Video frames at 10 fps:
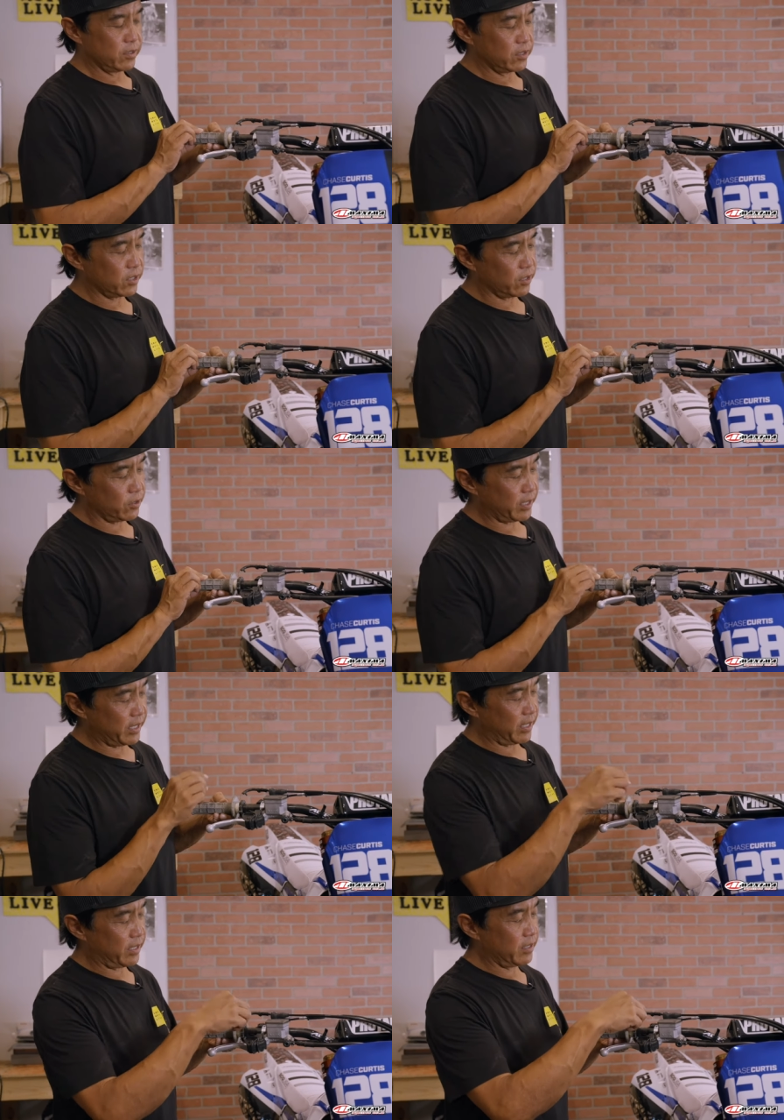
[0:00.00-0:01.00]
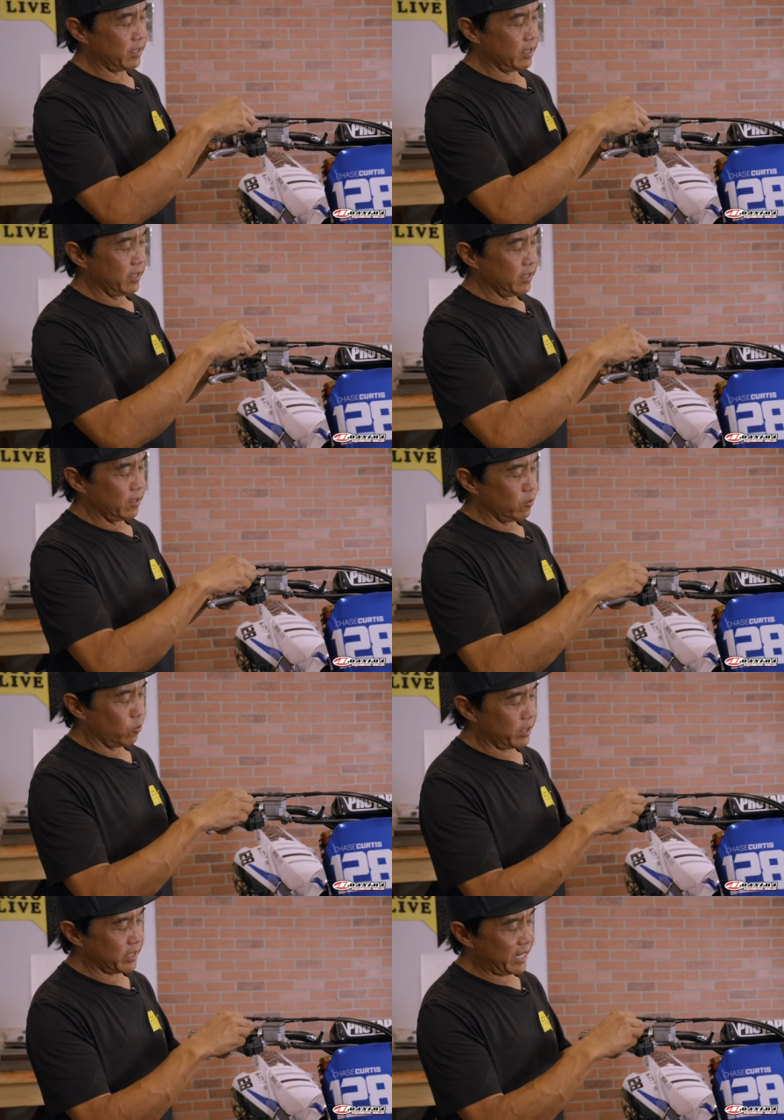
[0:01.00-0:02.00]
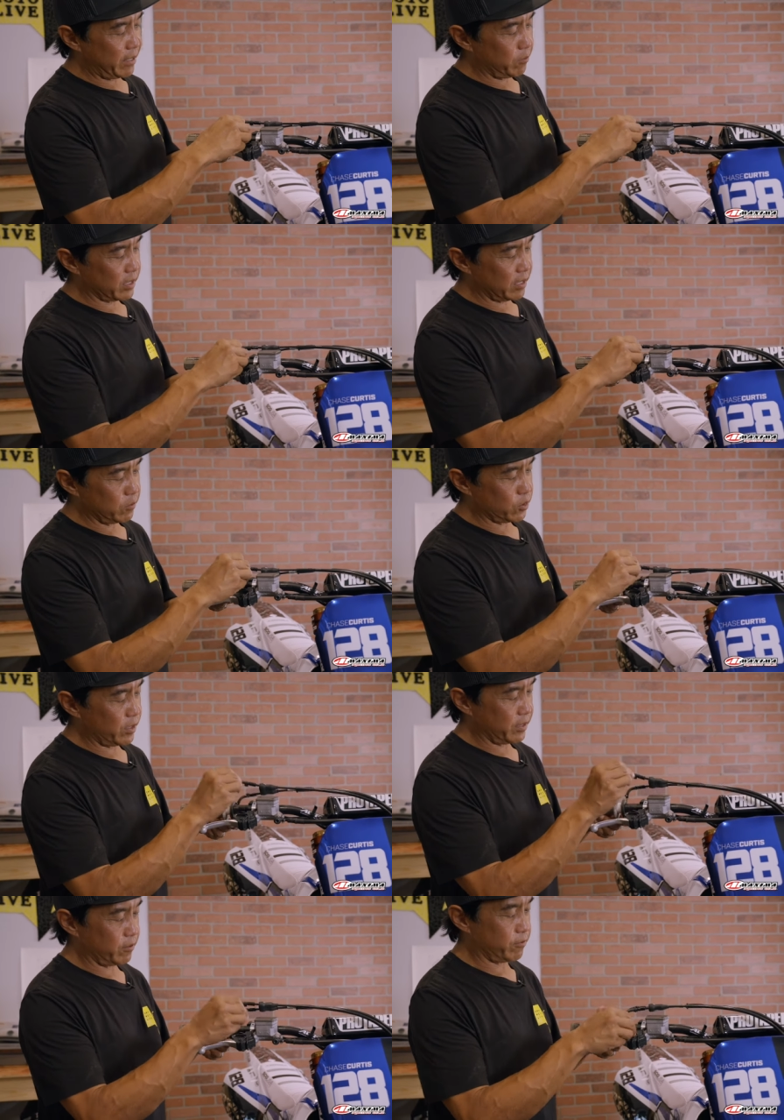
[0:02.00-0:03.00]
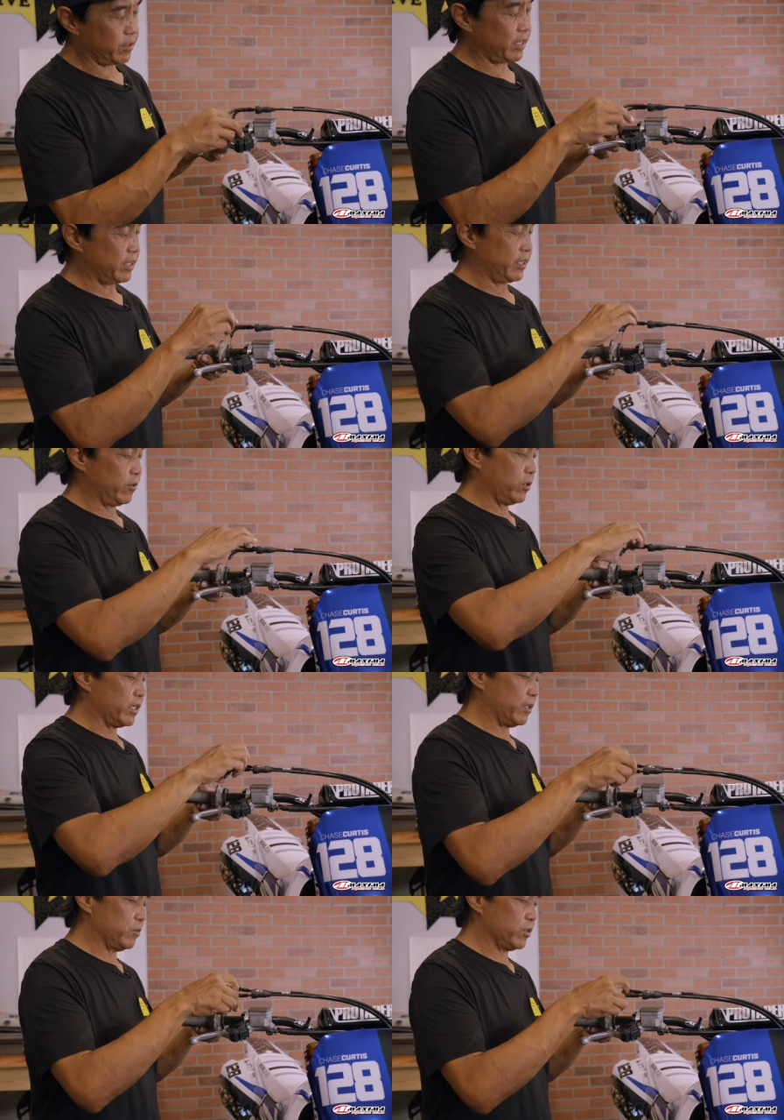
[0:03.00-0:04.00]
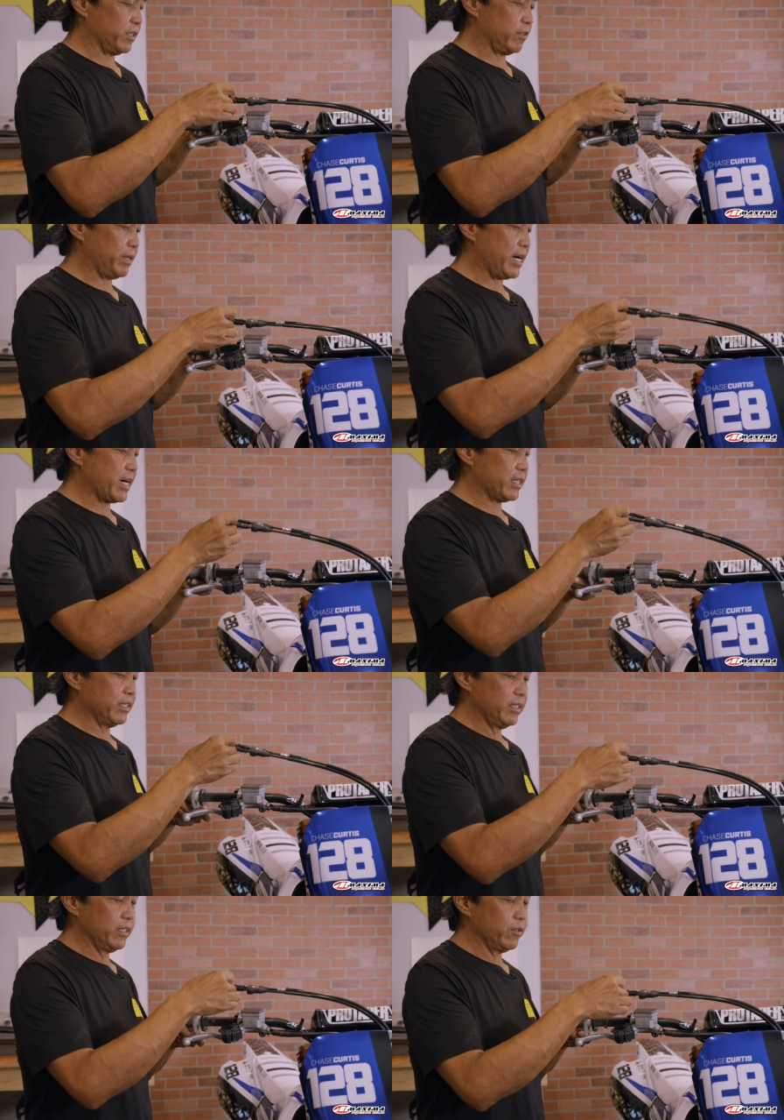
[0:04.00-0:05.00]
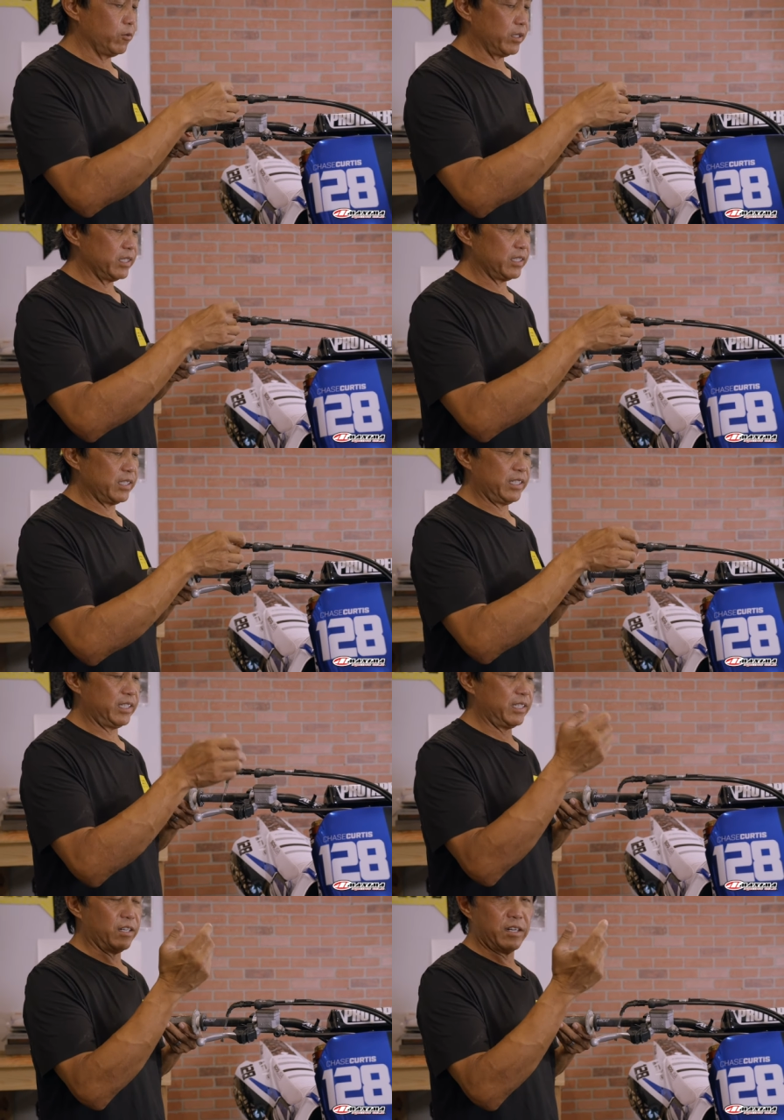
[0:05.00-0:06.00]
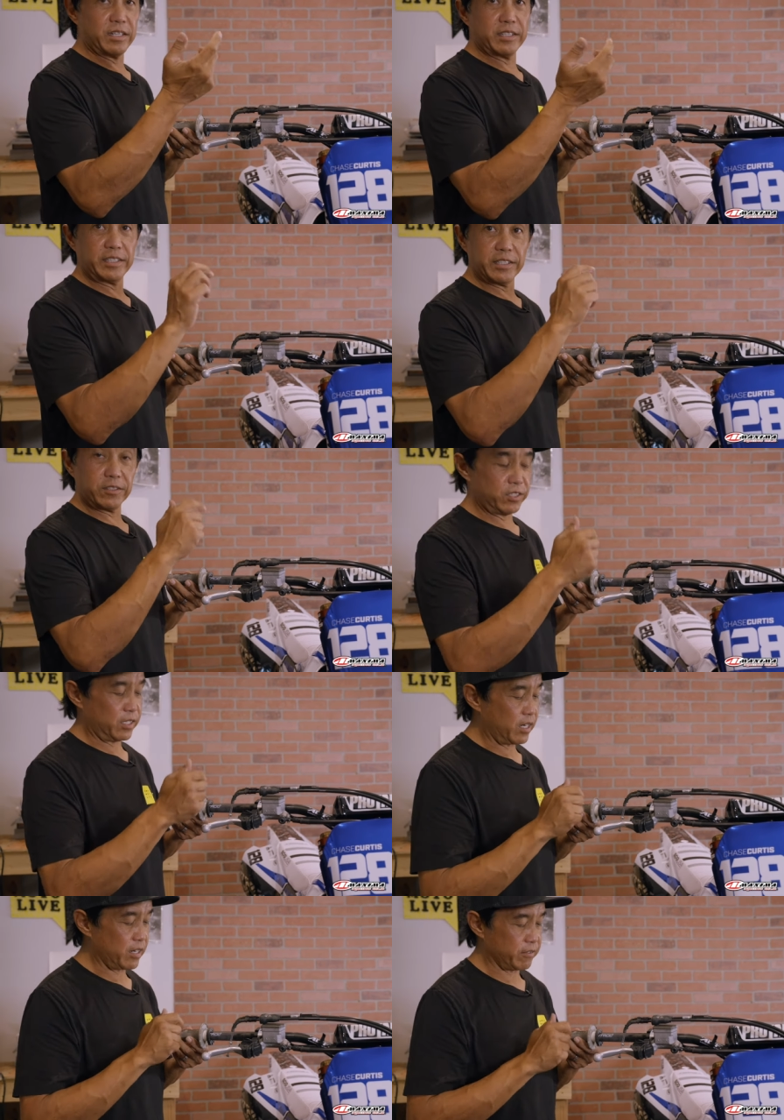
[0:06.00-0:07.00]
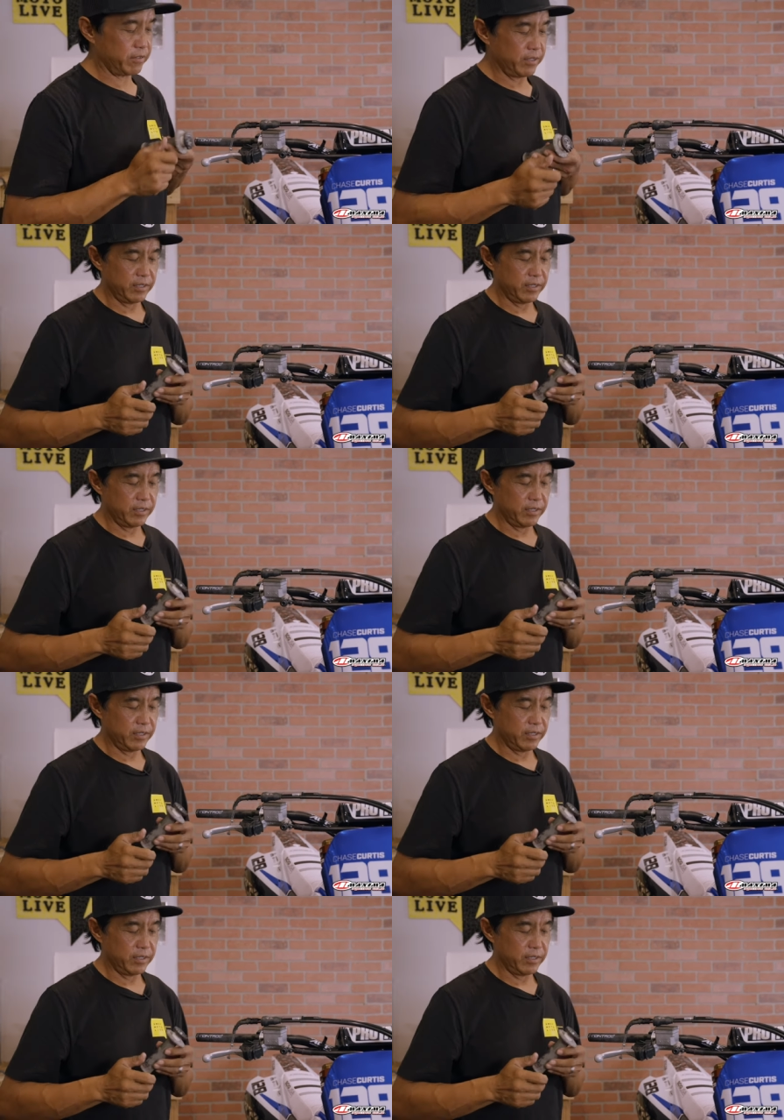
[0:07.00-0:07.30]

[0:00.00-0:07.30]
So then one cable comes around the front and one comes around the back. One is the on and the other is the off.